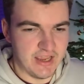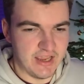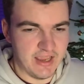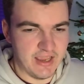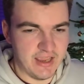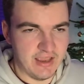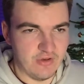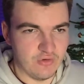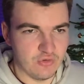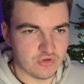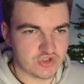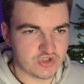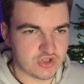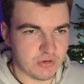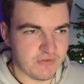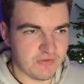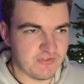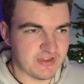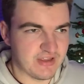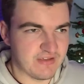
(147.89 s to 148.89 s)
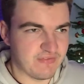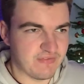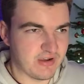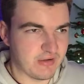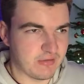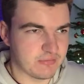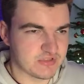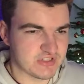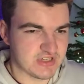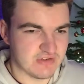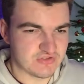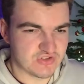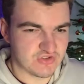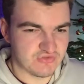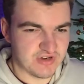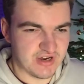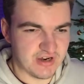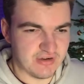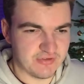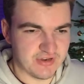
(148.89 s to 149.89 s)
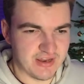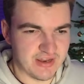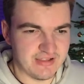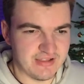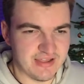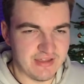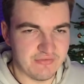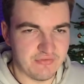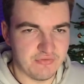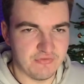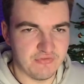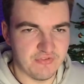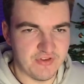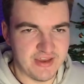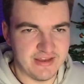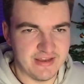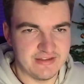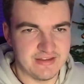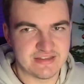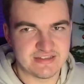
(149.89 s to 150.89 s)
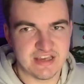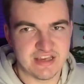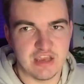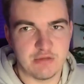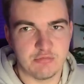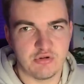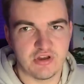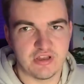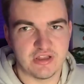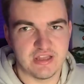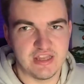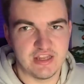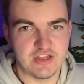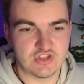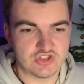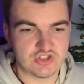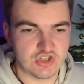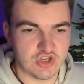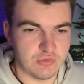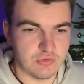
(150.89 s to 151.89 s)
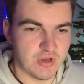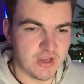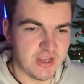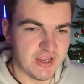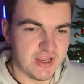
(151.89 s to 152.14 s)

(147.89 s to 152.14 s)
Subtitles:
Also, I think they found themselves around 11th in the table in League Two.